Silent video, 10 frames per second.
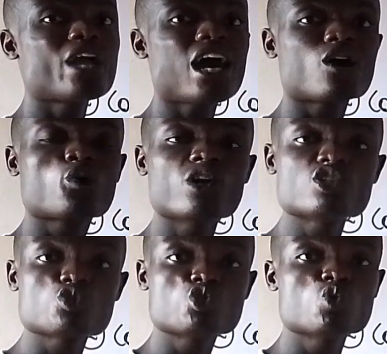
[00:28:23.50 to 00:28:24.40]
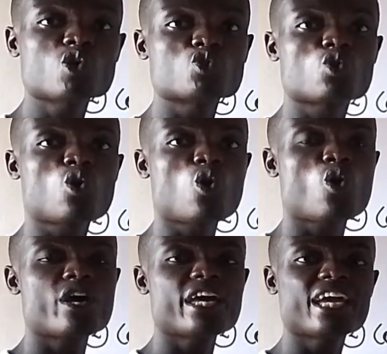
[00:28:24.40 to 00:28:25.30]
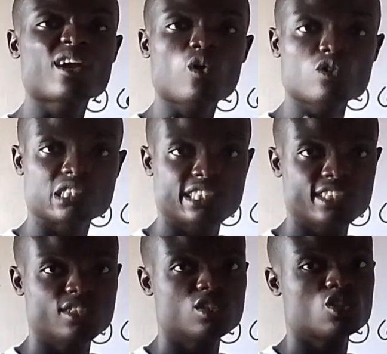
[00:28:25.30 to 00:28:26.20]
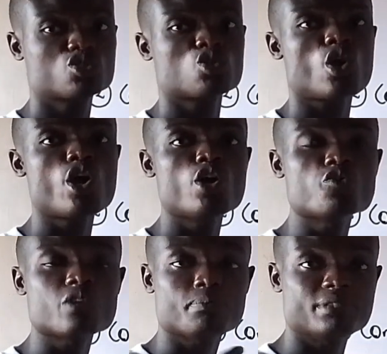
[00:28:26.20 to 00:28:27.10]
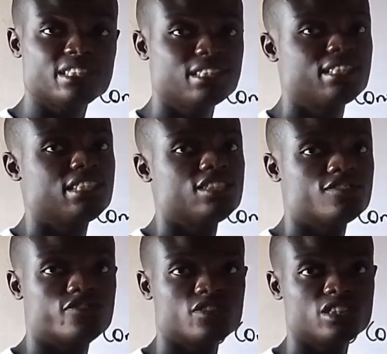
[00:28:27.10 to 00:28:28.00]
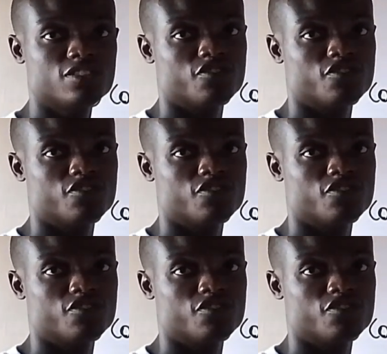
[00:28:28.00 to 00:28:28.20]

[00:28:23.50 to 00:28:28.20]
we are going to do what we call a continuous repetitive